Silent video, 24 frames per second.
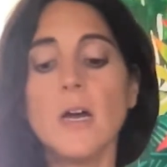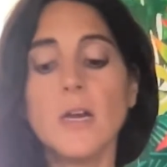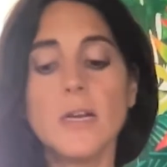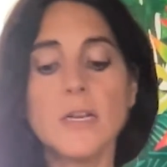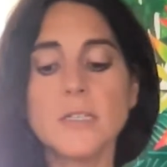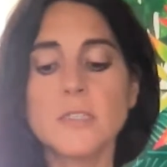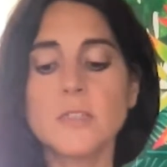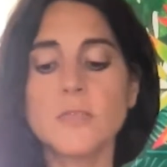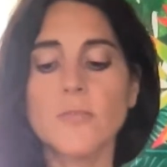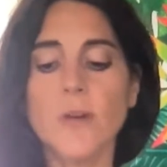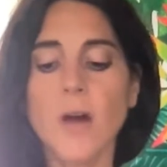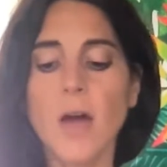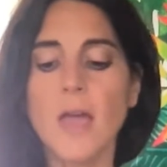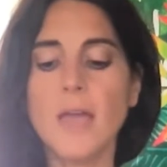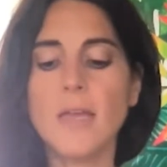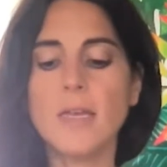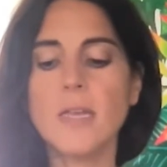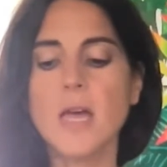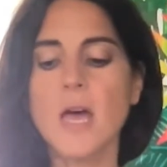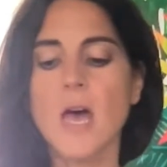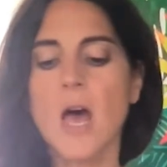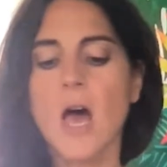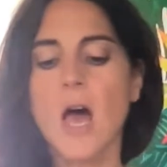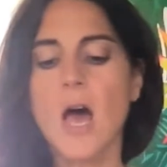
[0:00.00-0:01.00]
It's
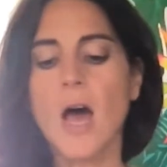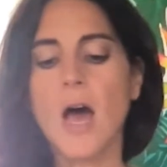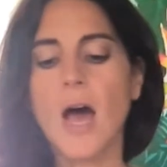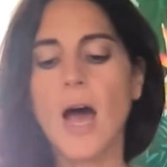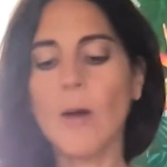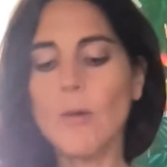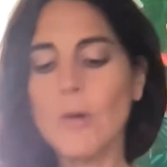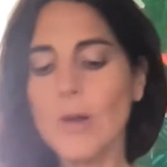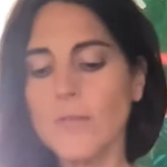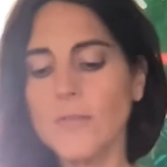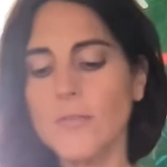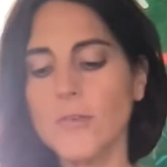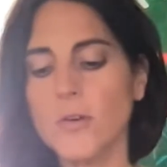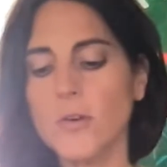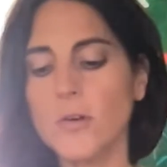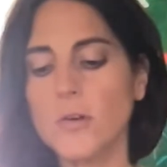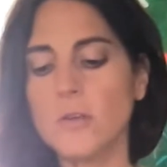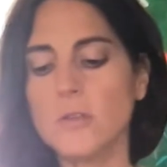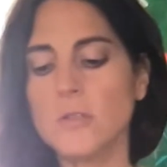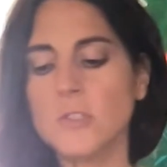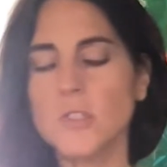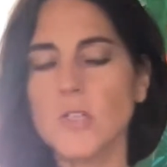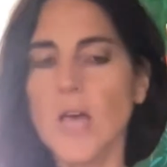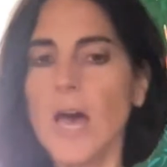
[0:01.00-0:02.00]
fine.
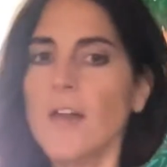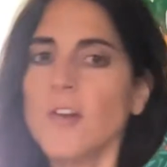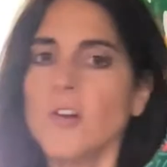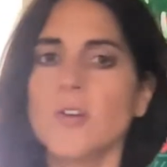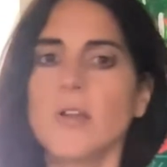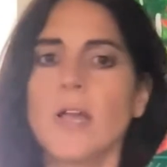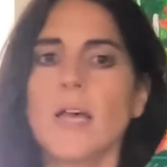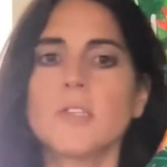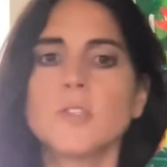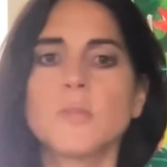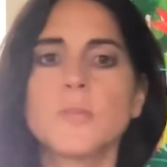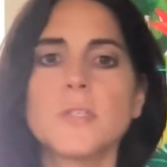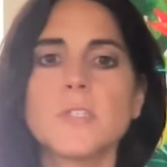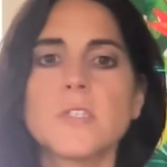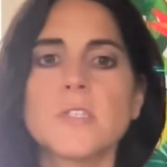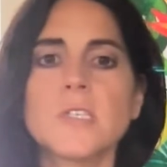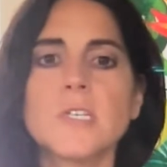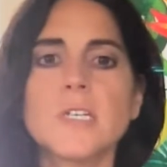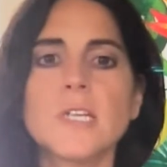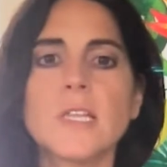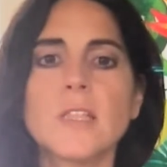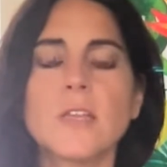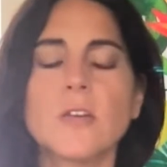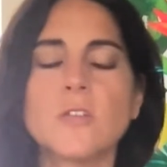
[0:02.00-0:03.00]
However, Saturn has been
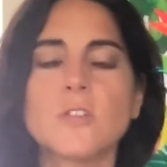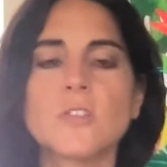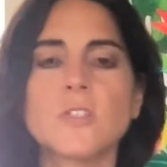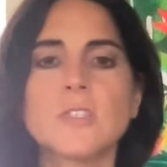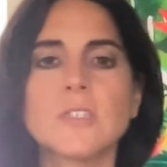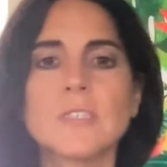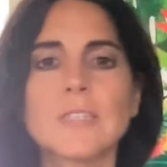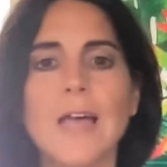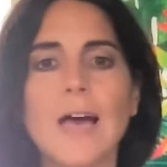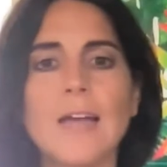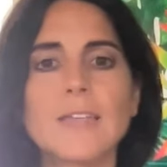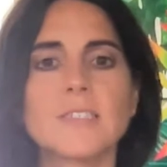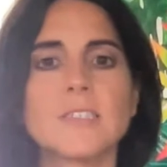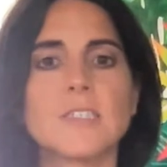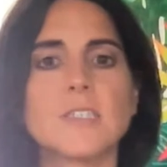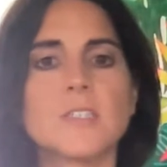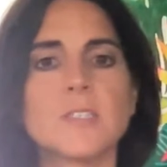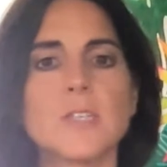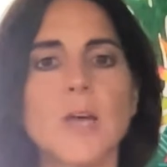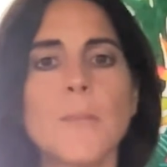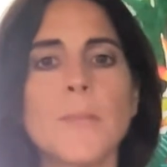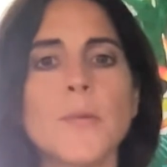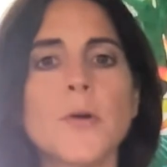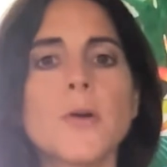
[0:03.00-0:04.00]
sitting there since last
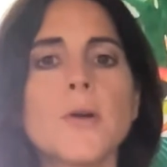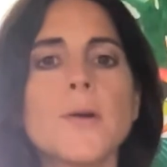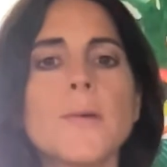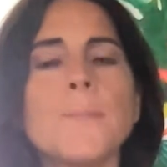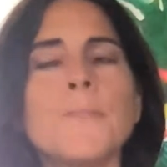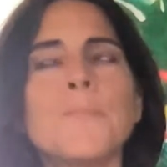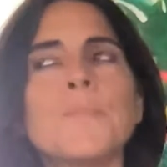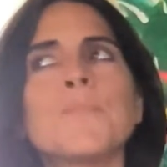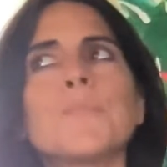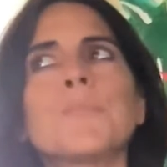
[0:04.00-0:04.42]
December